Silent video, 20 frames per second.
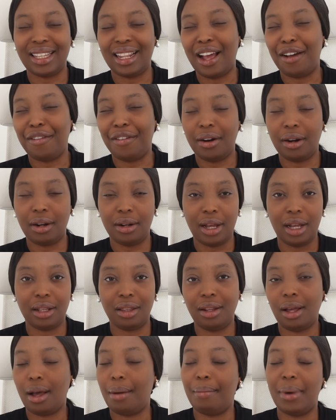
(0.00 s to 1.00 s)
and I found out that
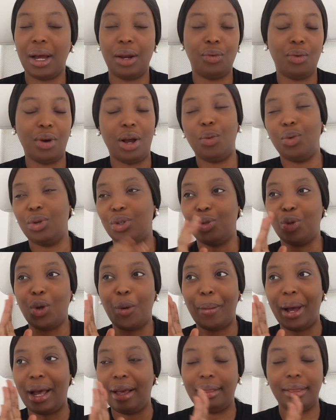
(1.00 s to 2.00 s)
manual was not
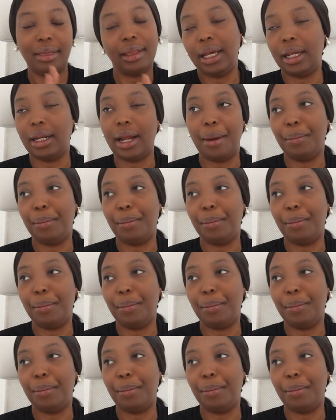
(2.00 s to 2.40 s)
my thing.